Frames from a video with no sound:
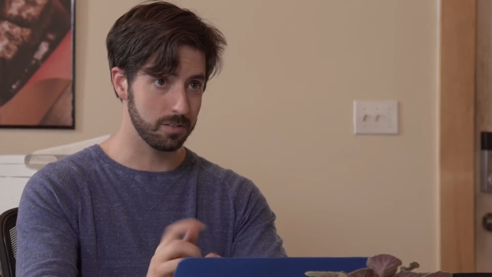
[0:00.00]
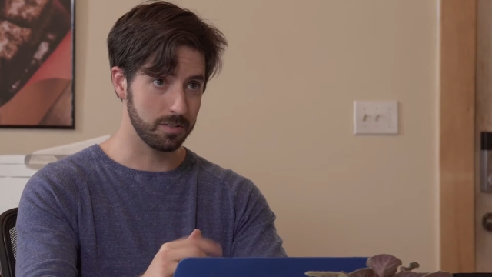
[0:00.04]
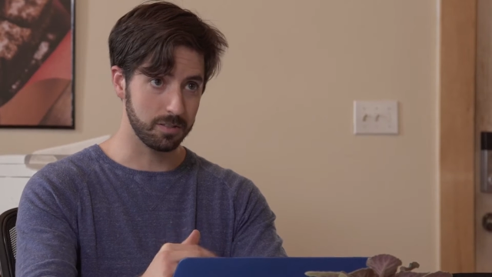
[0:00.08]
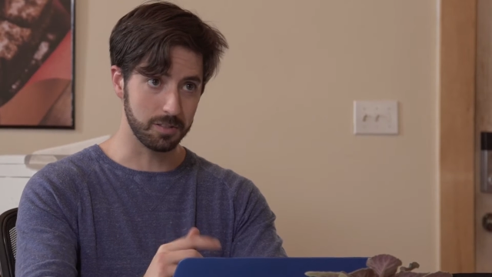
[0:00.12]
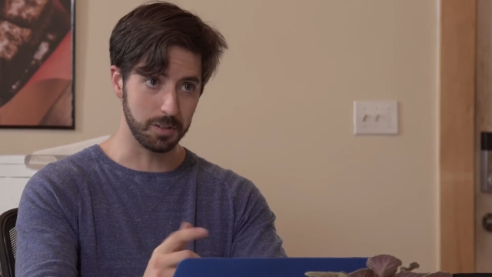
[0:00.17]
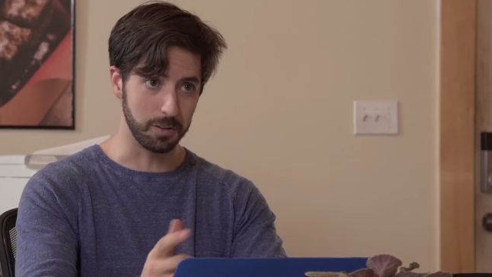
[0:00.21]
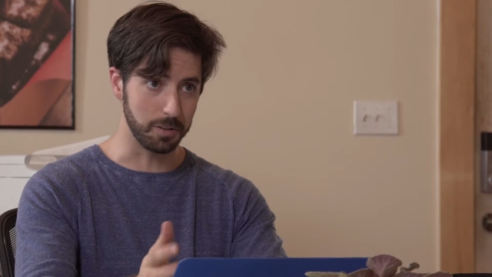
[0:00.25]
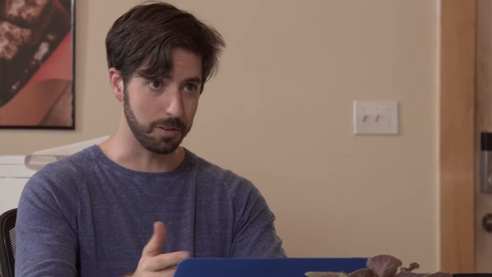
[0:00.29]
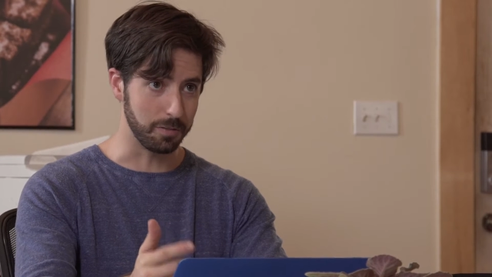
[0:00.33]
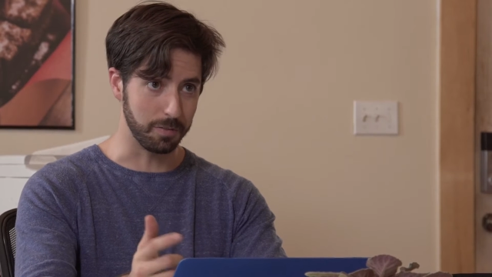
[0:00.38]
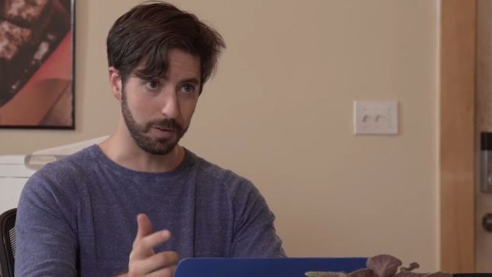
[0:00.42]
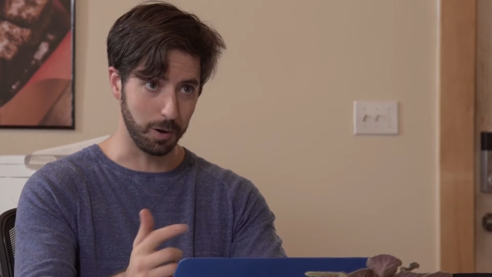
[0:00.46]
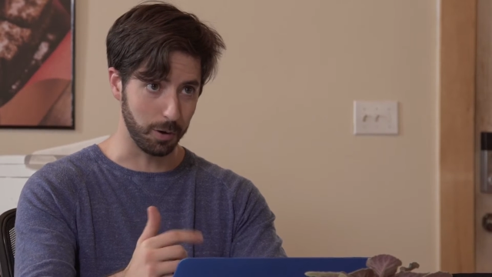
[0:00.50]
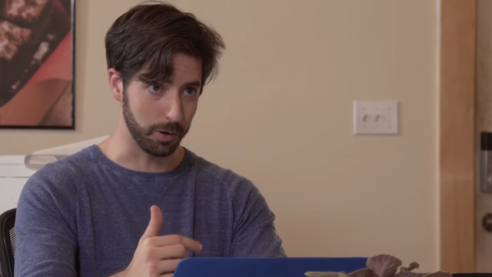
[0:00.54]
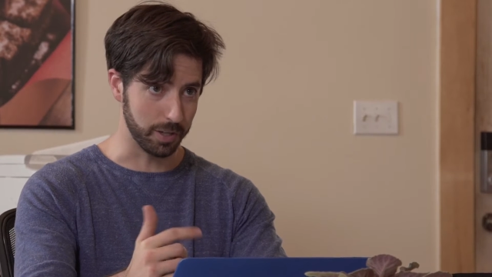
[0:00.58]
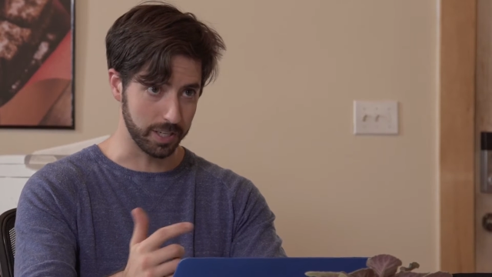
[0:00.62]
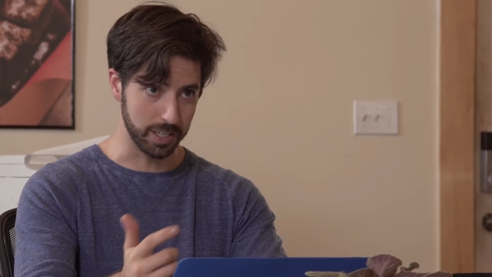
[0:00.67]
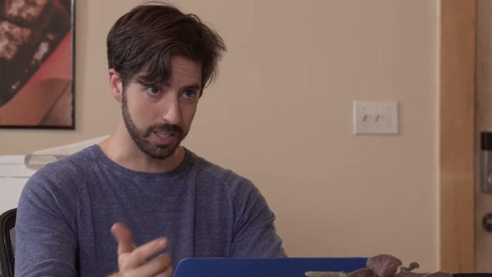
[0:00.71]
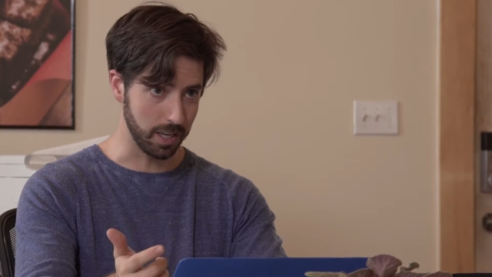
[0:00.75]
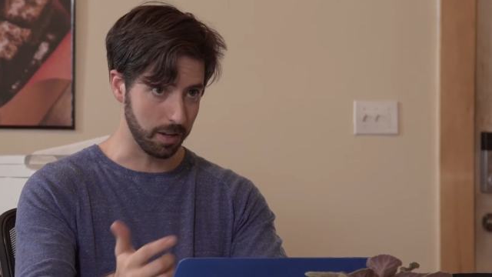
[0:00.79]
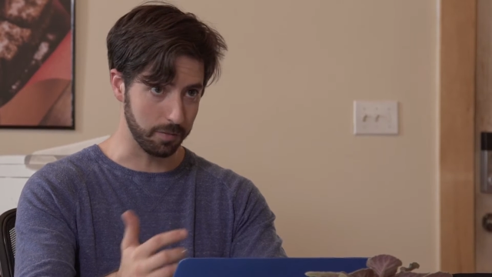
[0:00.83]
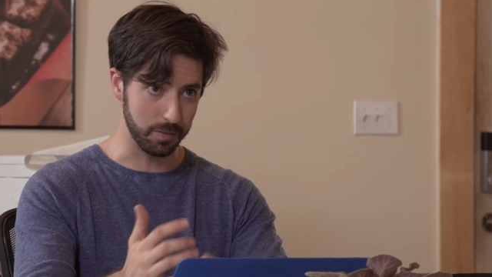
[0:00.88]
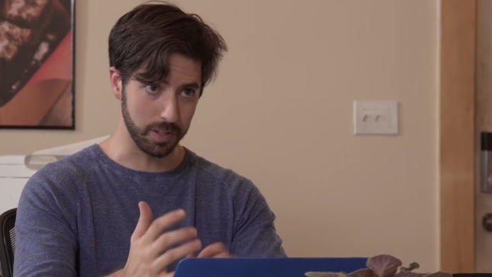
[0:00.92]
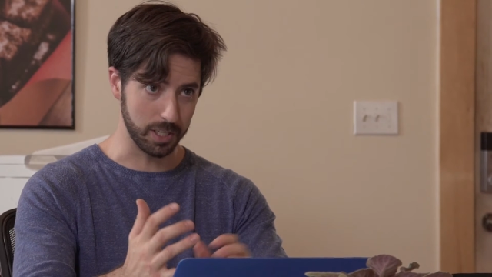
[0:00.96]
So the falling
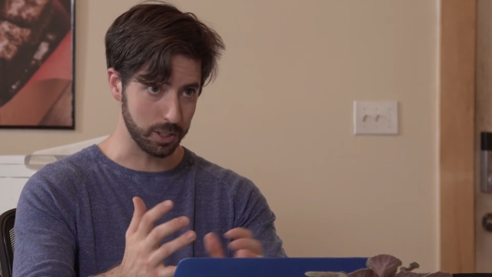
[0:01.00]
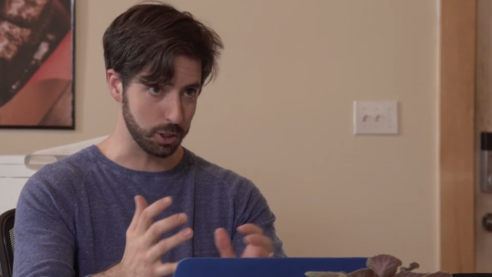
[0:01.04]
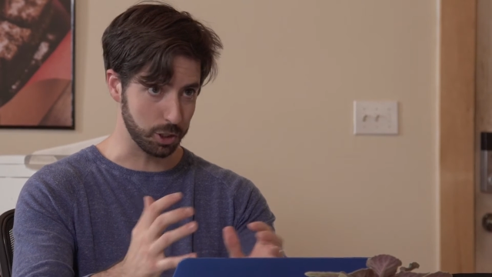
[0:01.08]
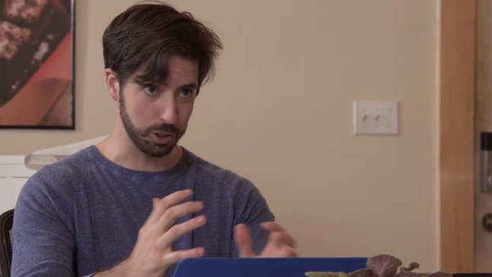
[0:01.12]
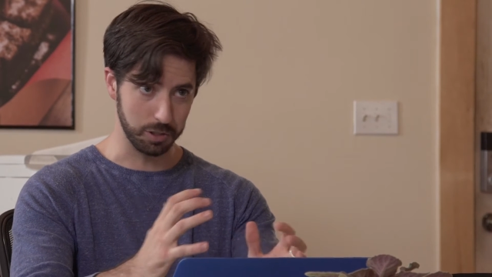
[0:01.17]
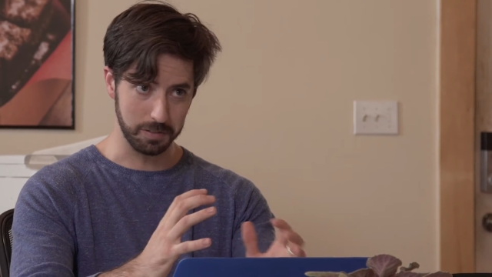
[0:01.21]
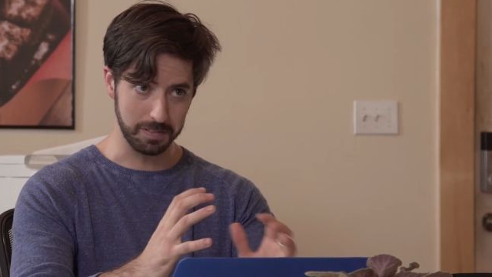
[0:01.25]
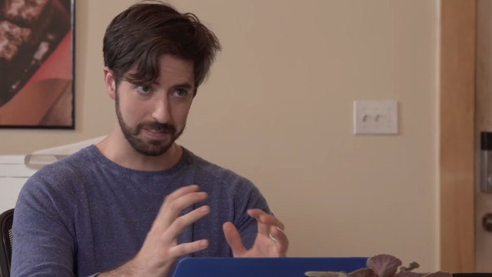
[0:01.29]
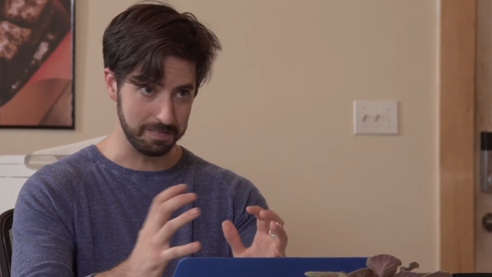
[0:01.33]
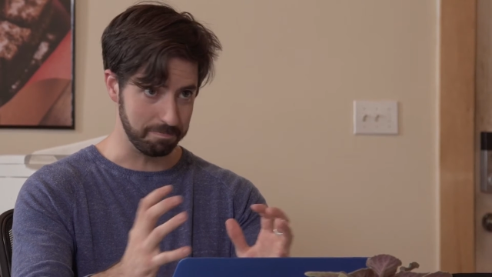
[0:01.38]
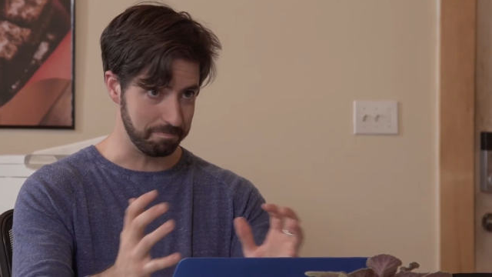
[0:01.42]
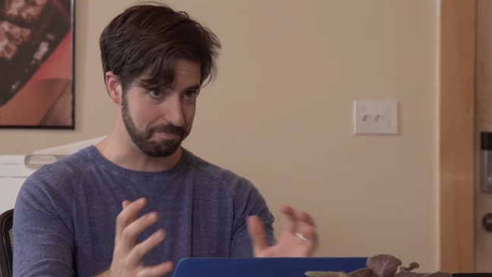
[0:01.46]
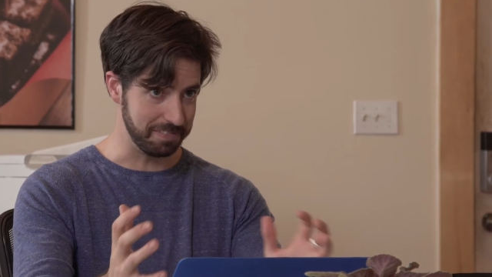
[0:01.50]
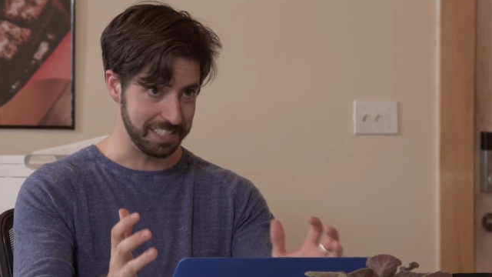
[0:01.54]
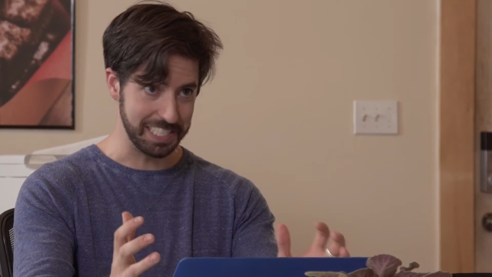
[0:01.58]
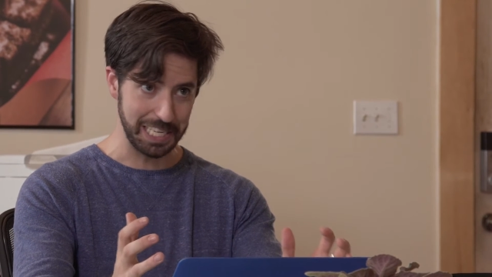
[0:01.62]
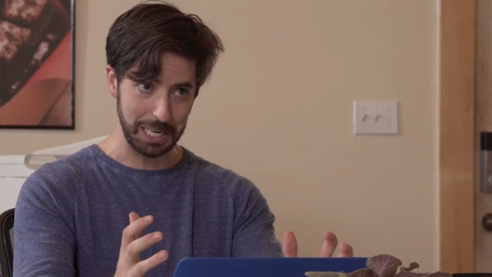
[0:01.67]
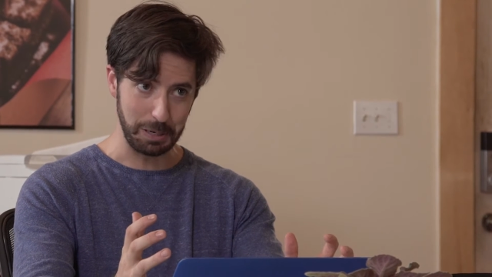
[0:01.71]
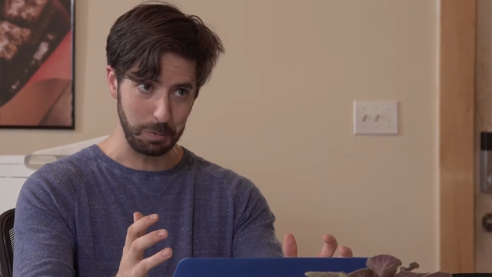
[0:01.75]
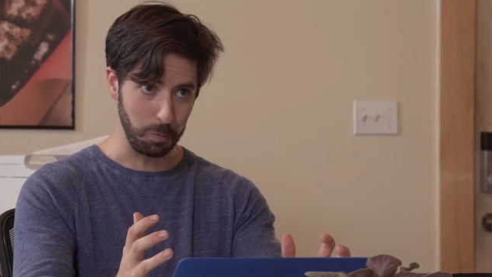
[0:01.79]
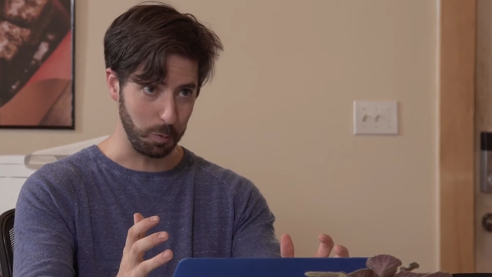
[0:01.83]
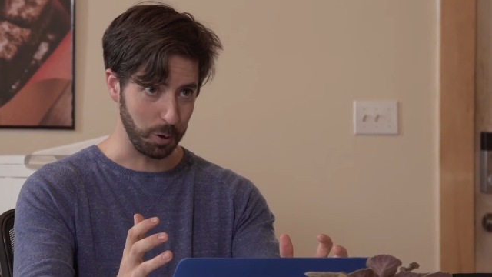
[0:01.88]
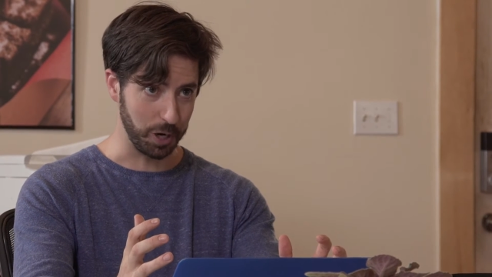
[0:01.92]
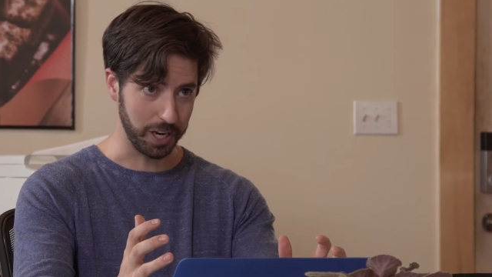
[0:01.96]
in love thing just
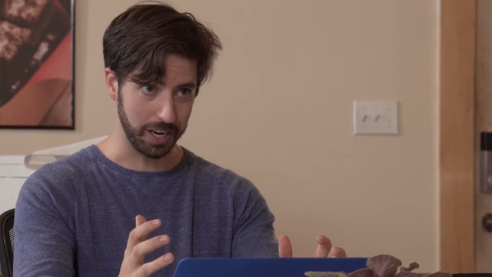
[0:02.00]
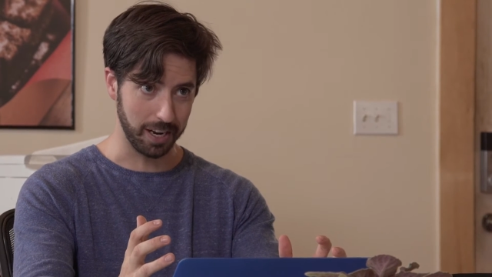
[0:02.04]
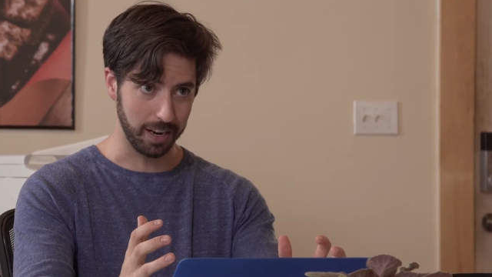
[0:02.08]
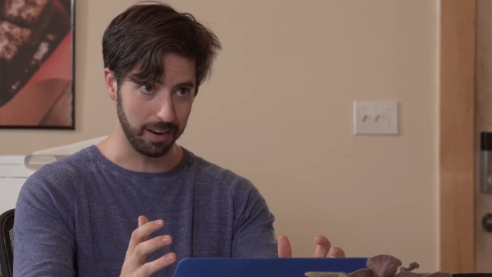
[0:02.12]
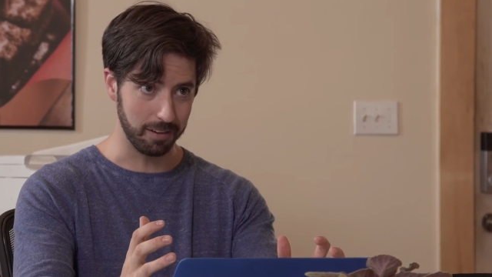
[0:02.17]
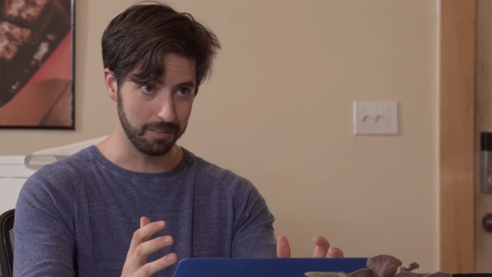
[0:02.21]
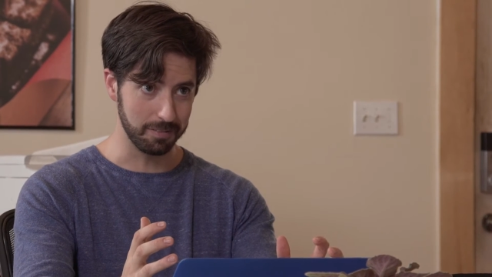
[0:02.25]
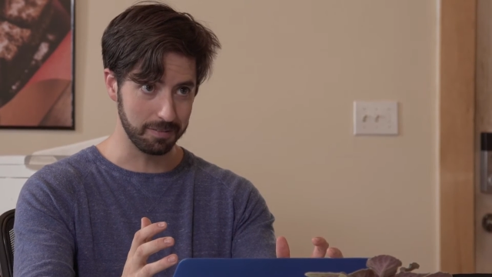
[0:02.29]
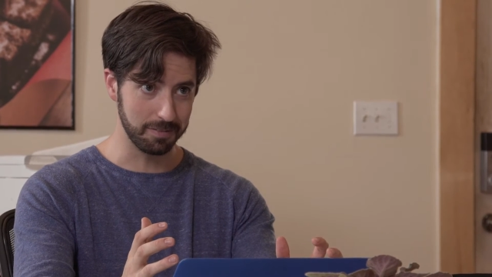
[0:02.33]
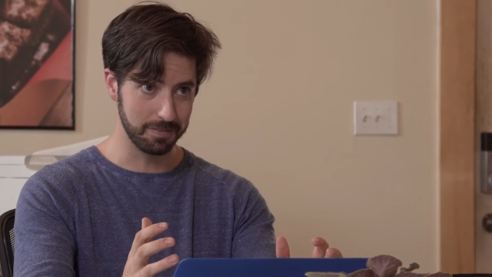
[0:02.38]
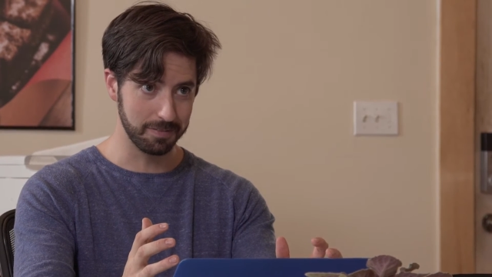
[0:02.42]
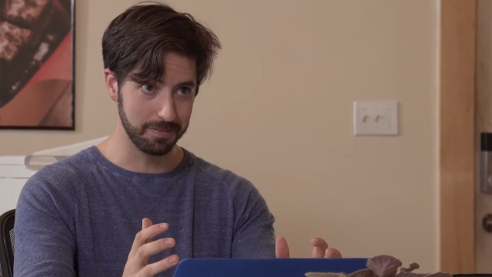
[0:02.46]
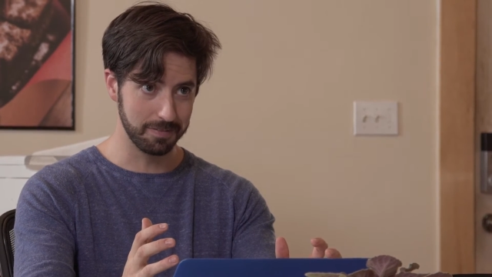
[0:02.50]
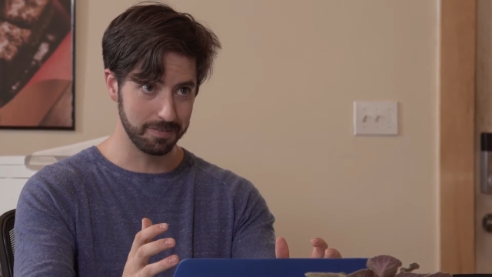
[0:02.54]
didn't work out?